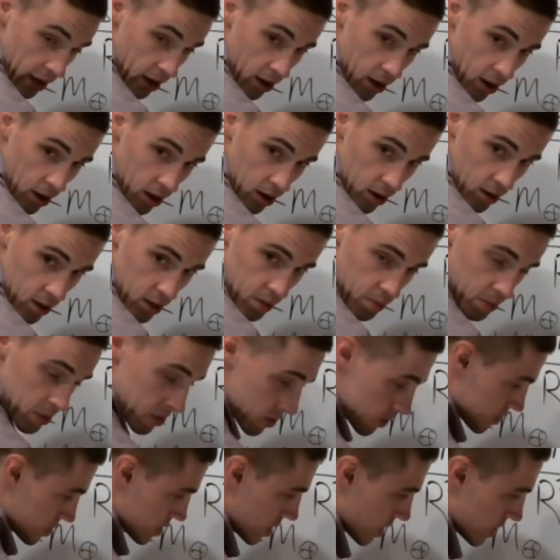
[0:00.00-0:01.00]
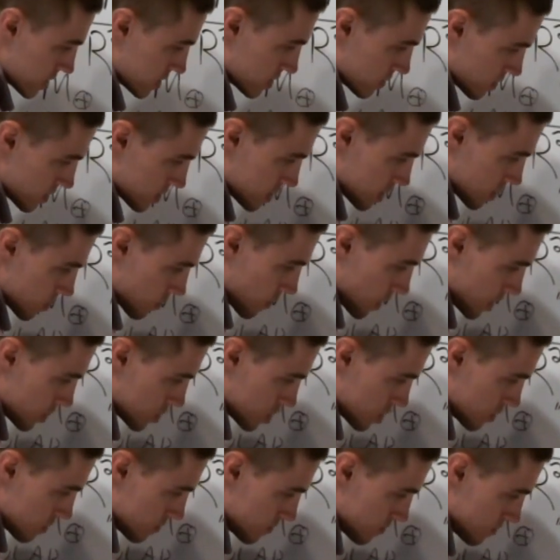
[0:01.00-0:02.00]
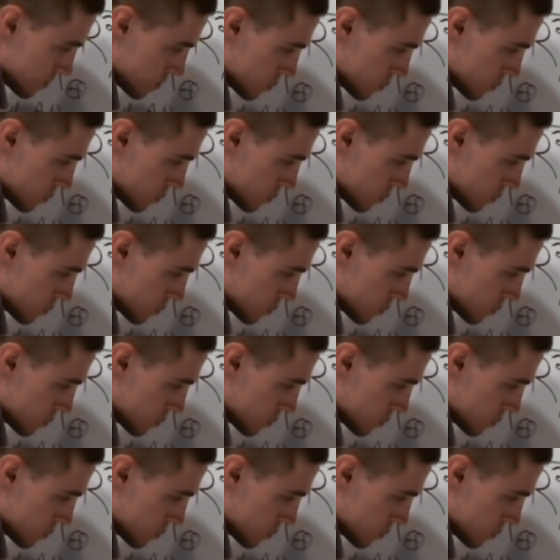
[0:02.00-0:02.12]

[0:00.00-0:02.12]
r on both sides of this equation.